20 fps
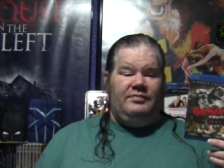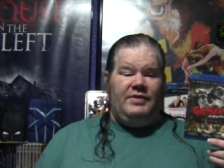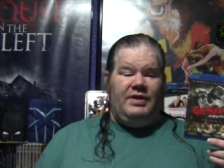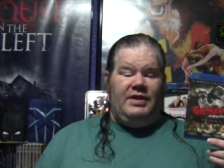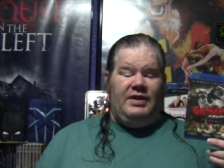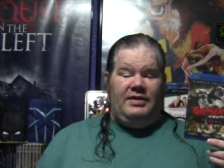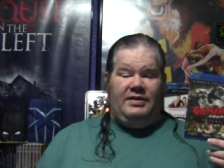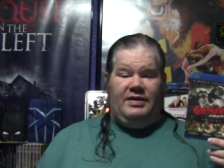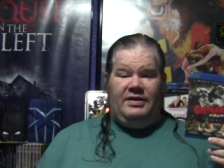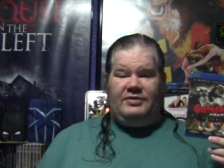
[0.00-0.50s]

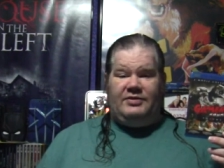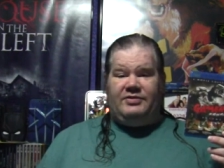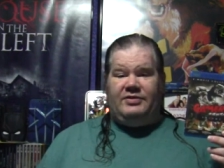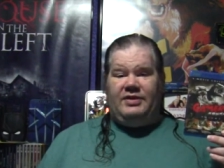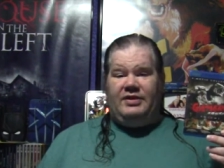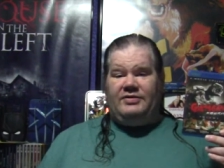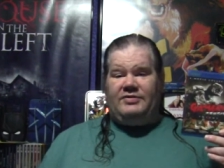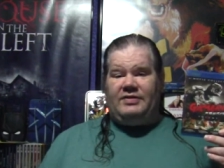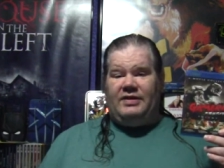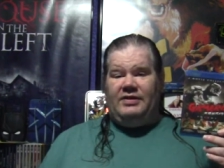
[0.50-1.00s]
And
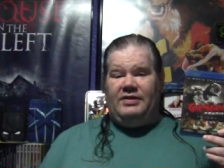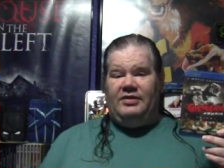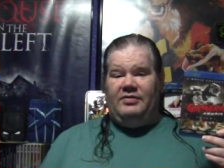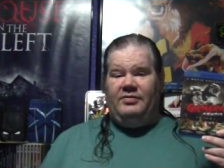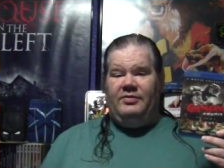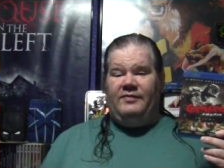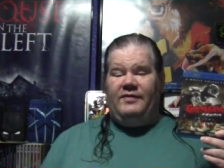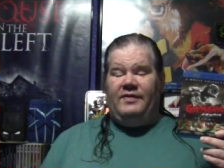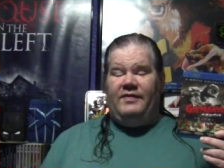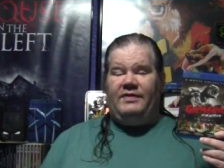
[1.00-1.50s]
they try a little
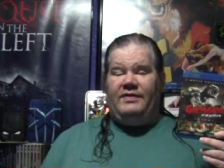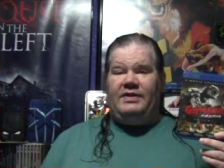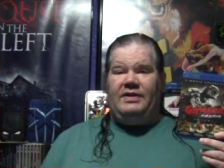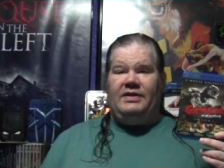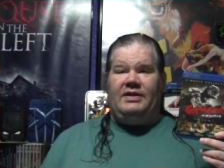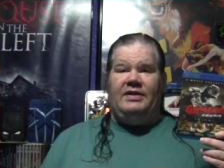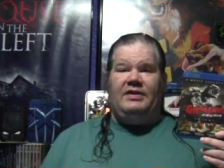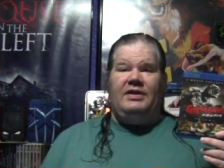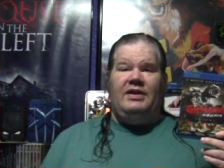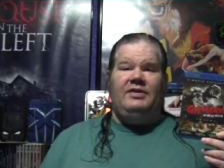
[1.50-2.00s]
bit of
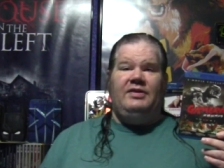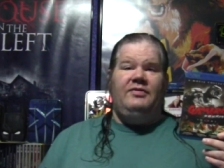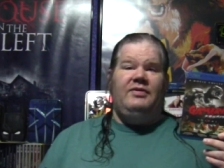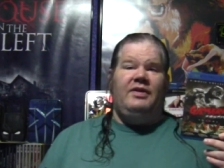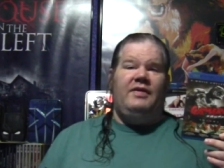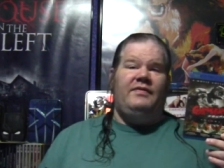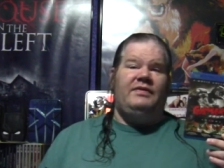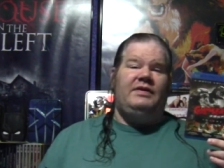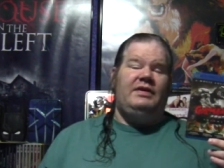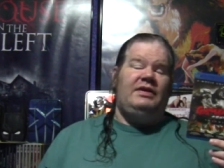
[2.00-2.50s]
everything. They
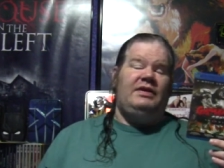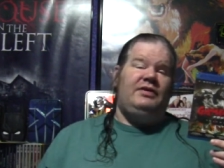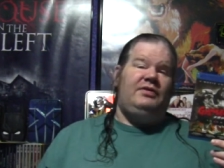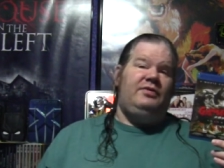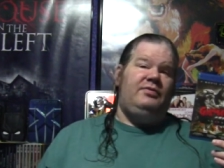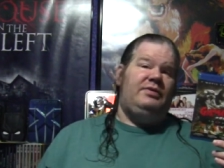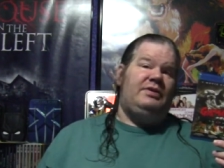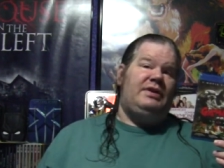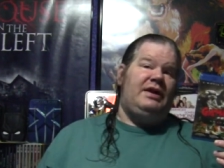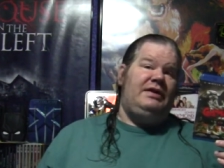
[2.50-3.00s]
do everything they
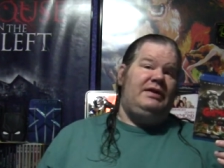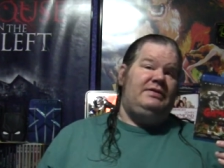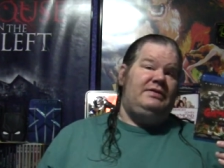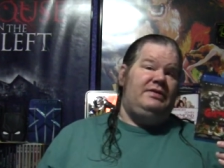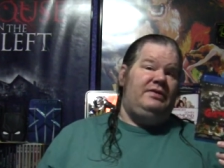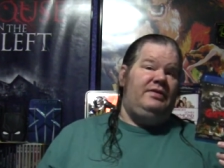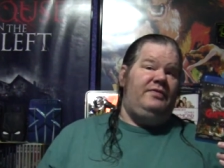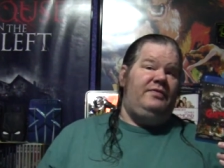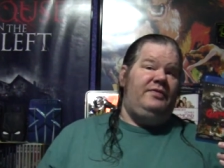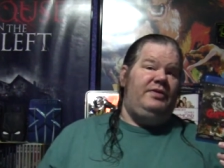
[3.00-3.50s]
do with
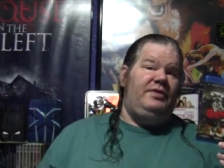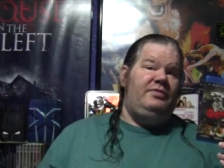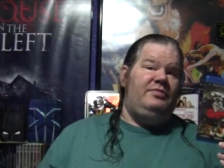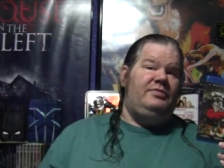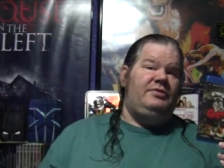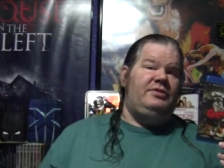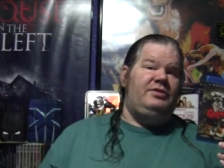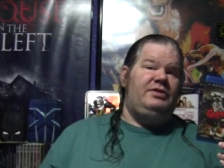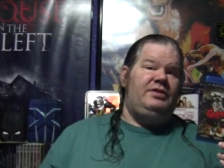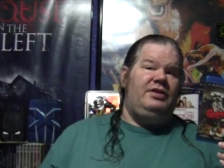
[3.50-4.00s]
Godzilla
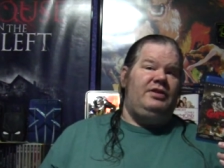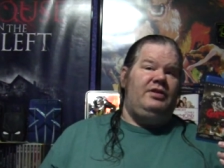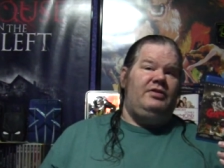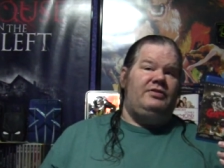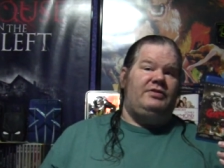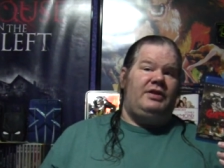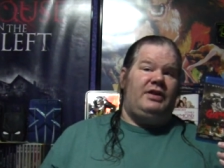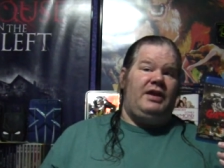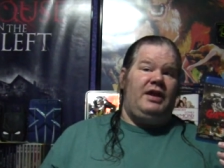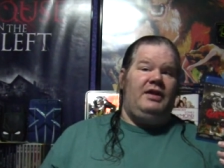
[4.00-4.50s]
films. You know,
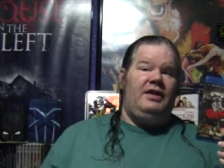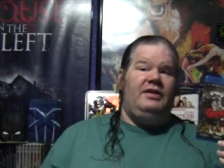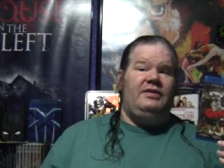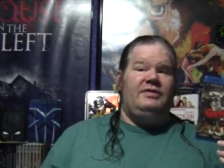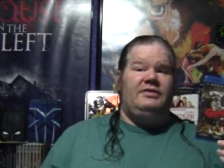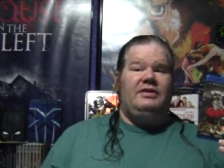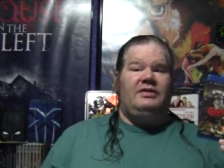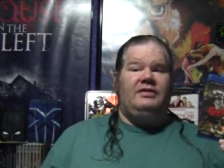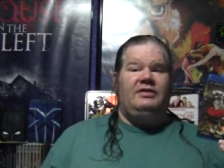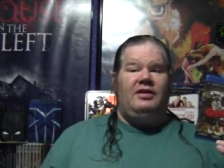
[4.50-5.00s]
it's like, hey,
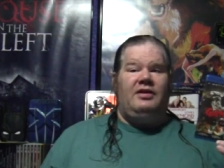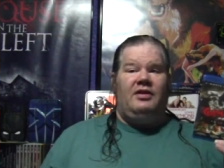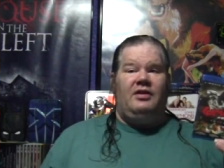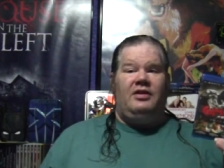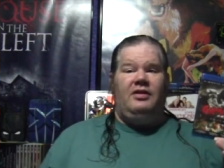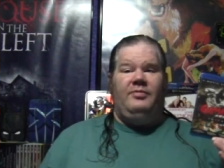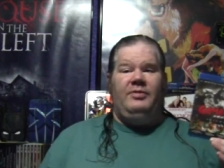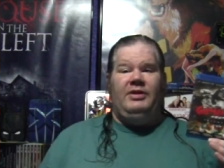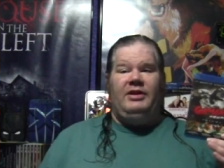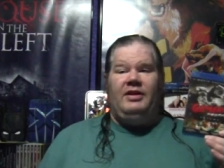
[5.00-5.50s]
let's get the
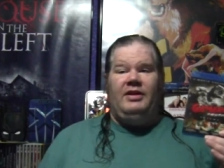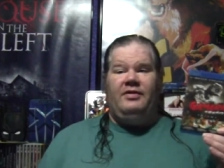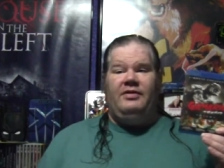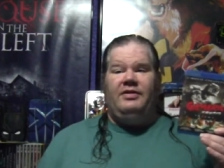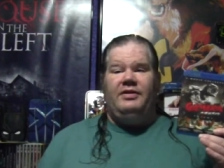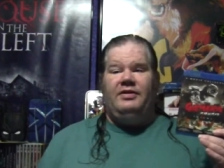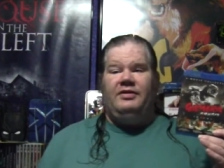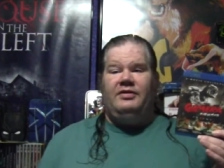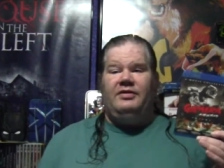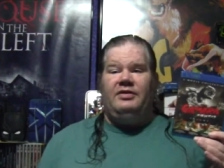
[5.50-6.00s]
army
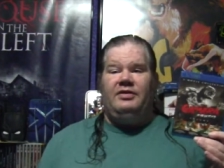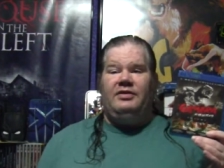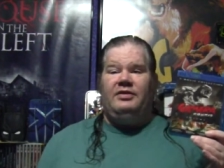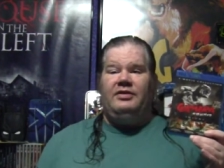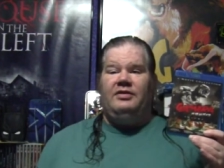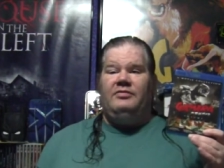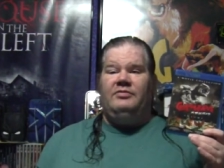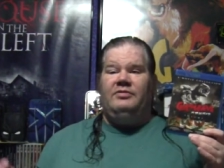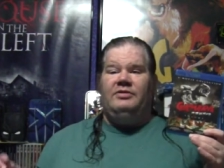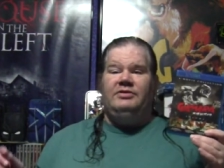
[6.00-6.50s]
out here, you
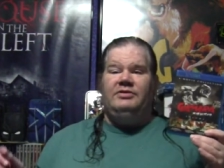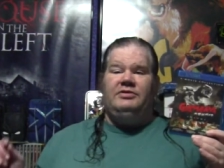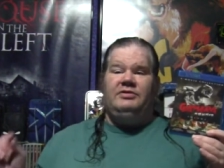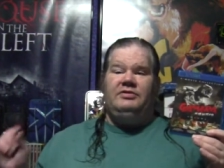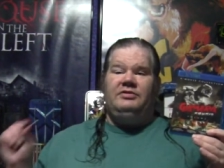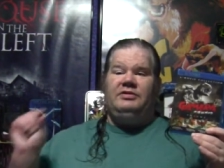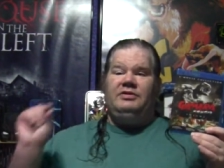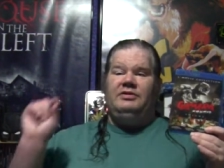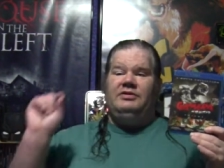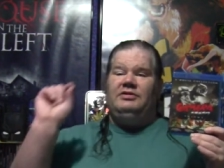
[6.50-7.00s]
know, we'll
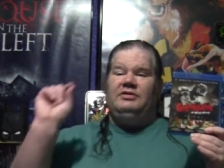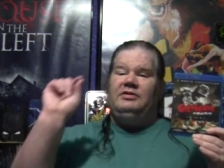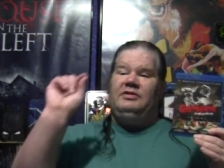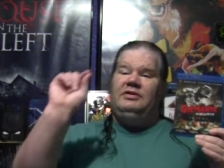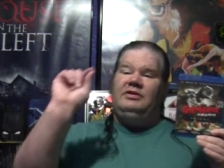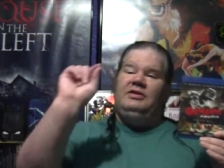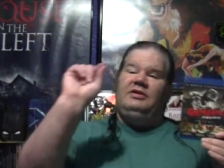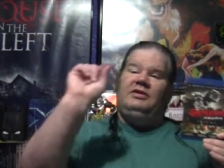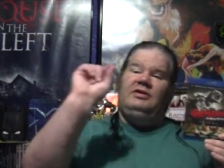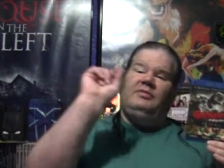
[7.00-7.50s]
shoot these
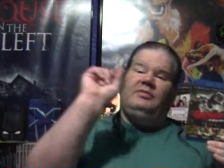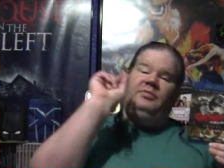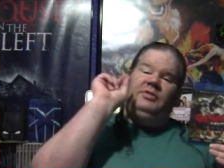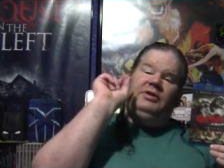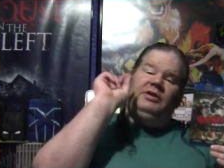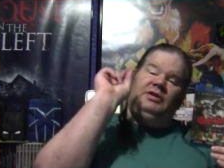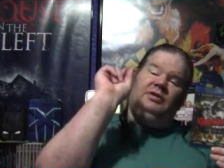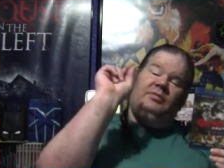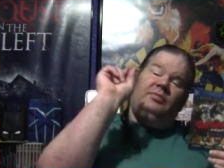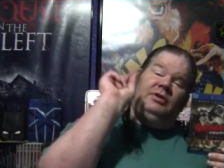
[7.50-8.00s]
little
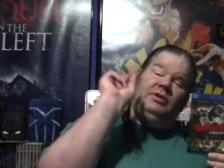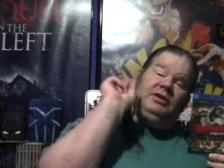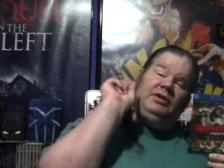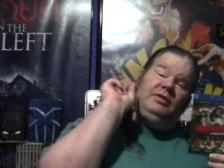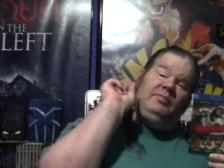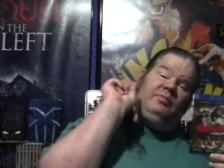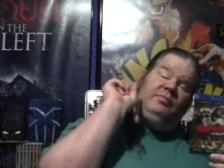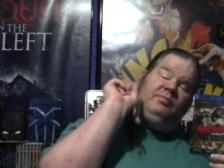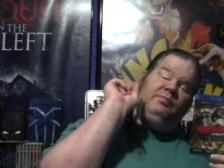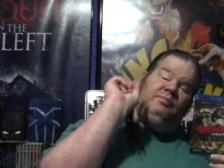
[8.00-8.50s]

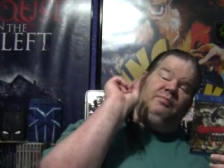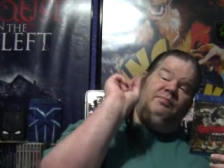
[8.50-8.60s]
bitty,